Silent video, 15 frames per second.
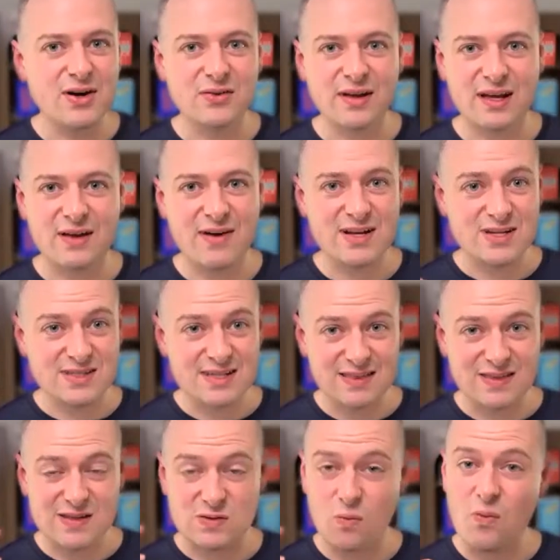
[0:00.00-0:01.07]
Like if I just get
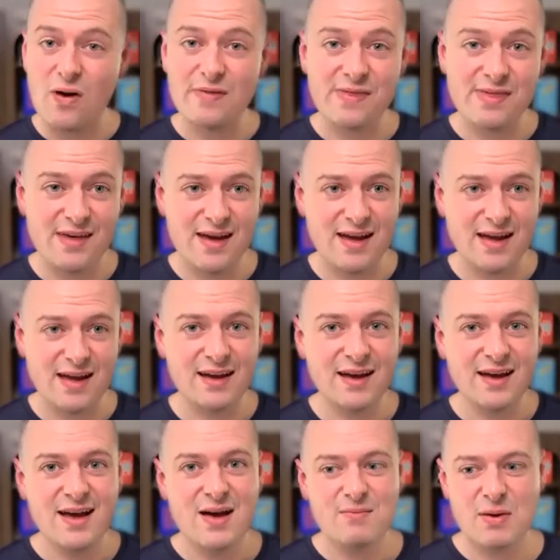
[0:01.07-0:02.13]
this one thing,
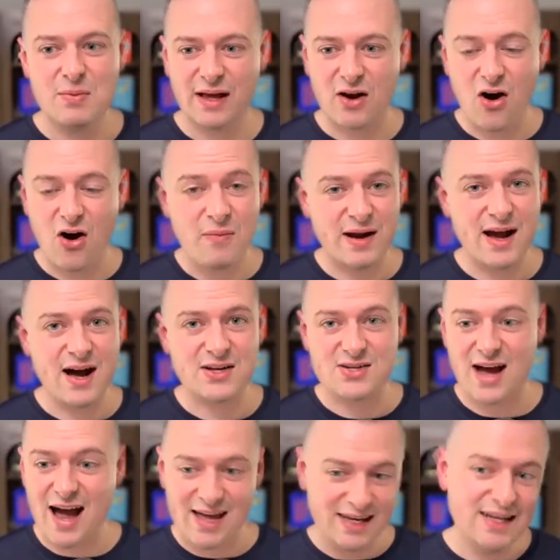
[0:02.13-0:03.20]
people are like, oh my gosh,
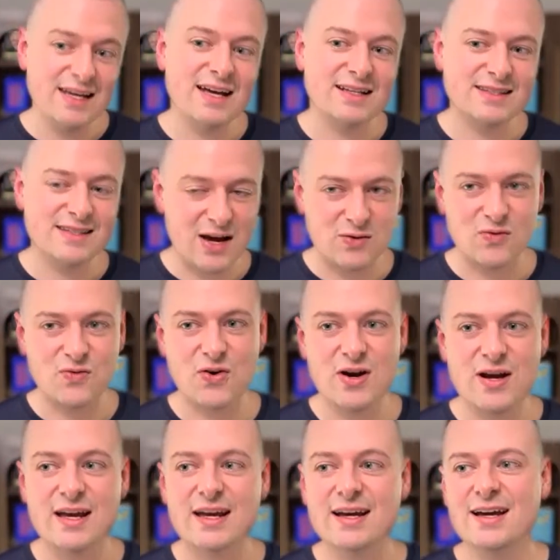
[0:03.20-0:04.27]
I need to get debt
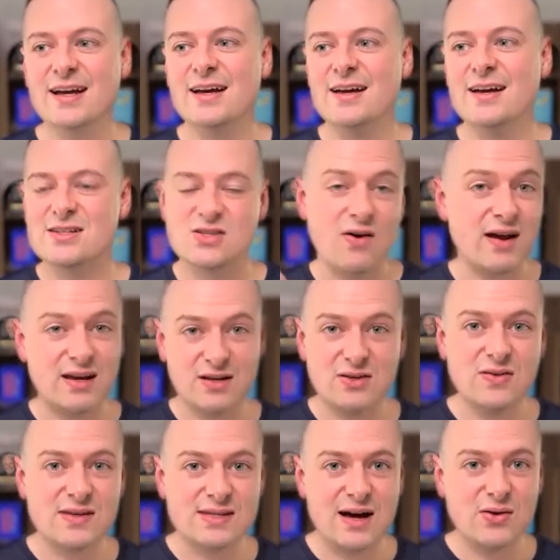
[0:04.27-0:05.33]
free so I can do
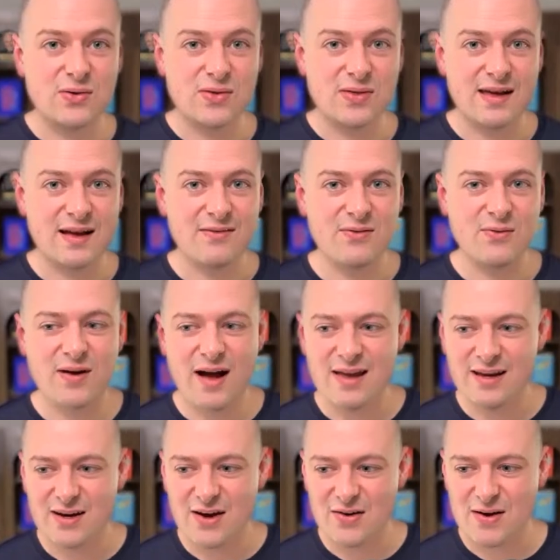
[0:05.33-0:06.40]
this other thing,
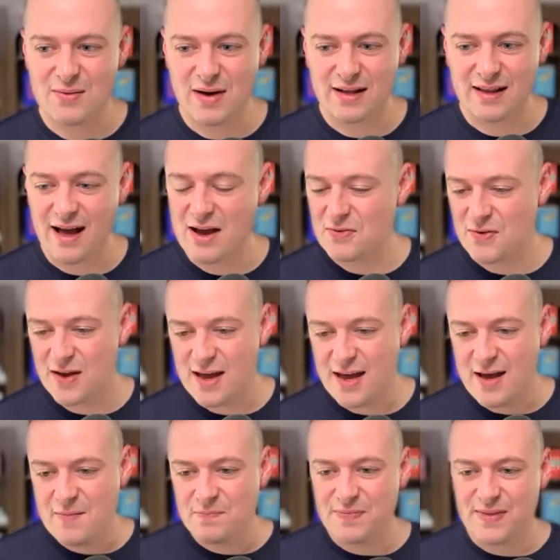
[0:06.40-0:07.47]
in my life.
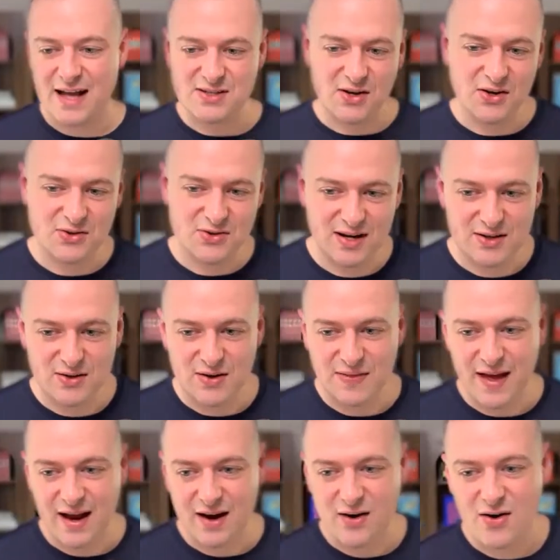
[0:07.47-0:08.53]
That's all you're trying to do in
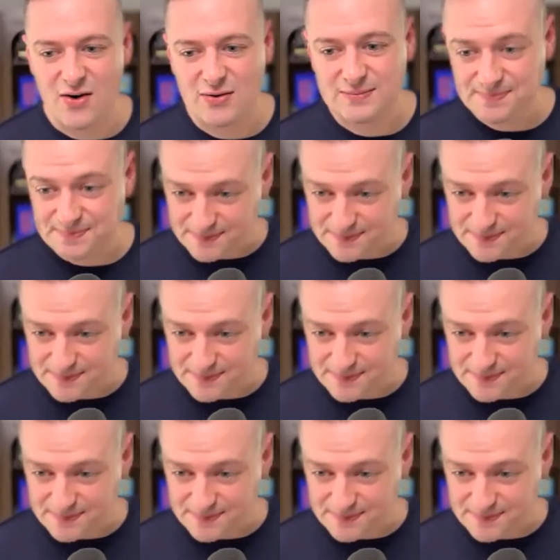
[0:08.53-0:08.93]
that call.